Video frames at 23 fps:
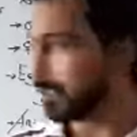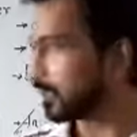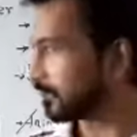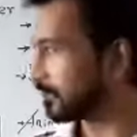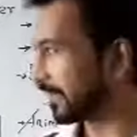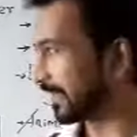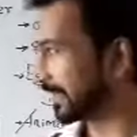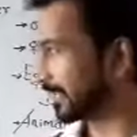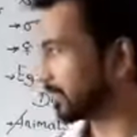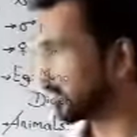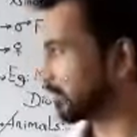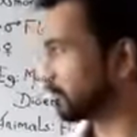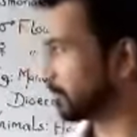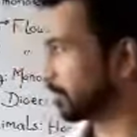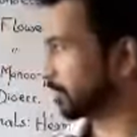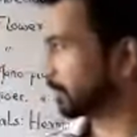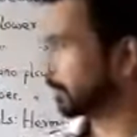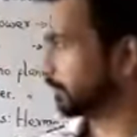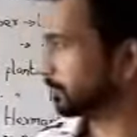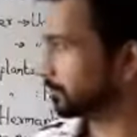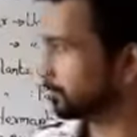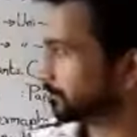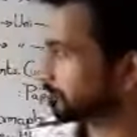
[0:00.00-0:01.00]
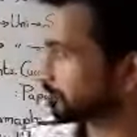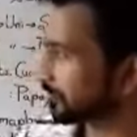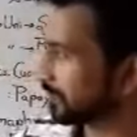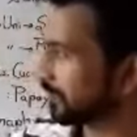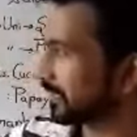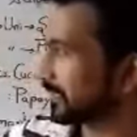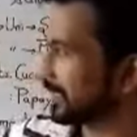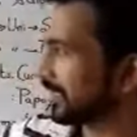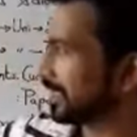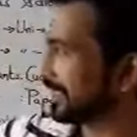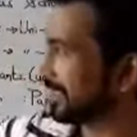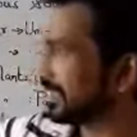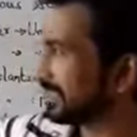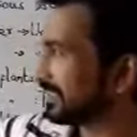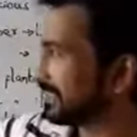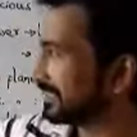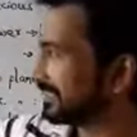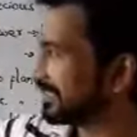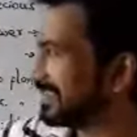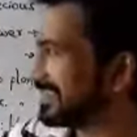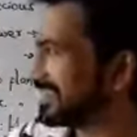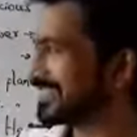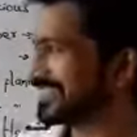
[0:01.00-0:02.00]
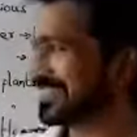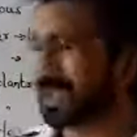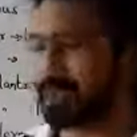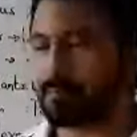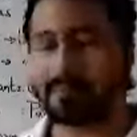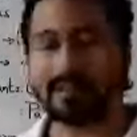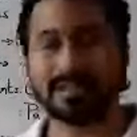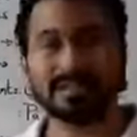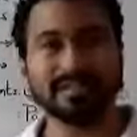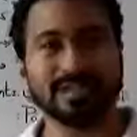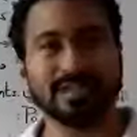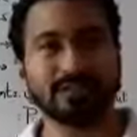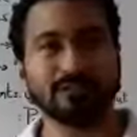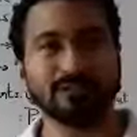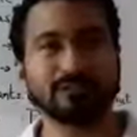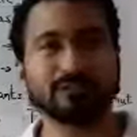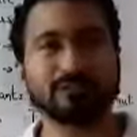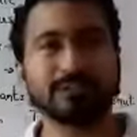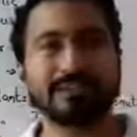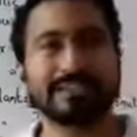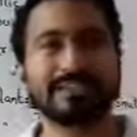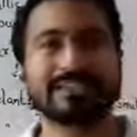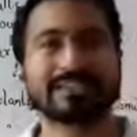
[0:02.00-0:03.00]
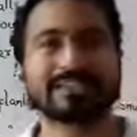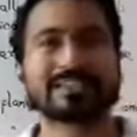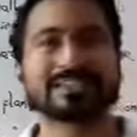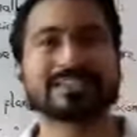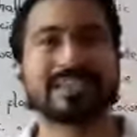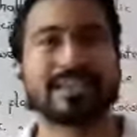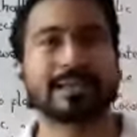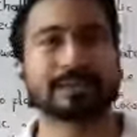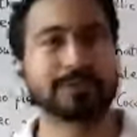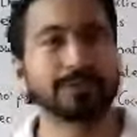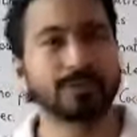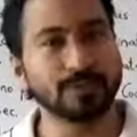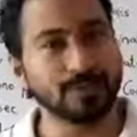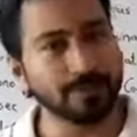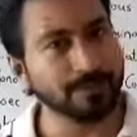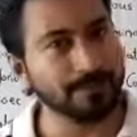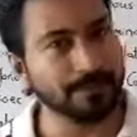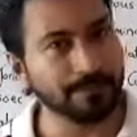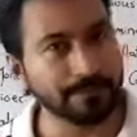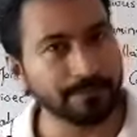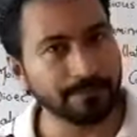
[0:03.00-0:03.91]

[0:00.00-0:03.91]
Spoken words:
Fine. Further, these gametes are of various types.